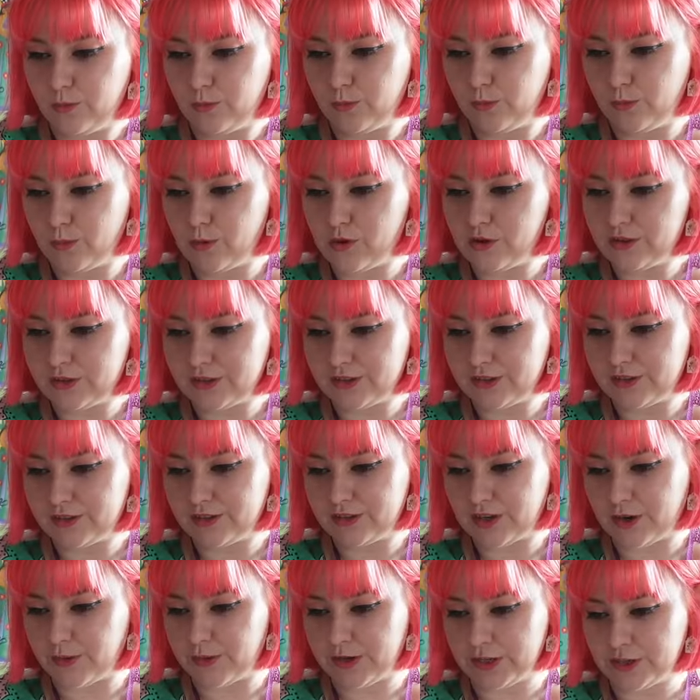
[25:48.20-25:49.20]
What
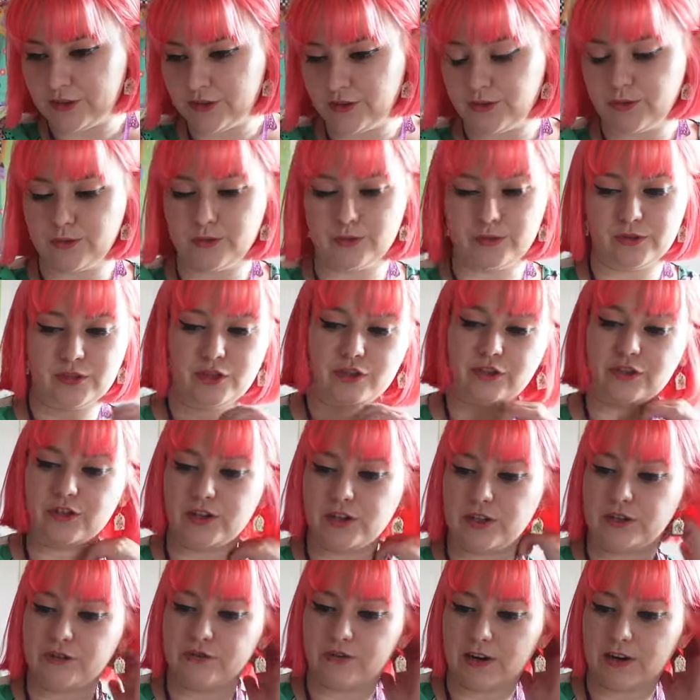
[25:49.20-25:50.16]
sewing tools do you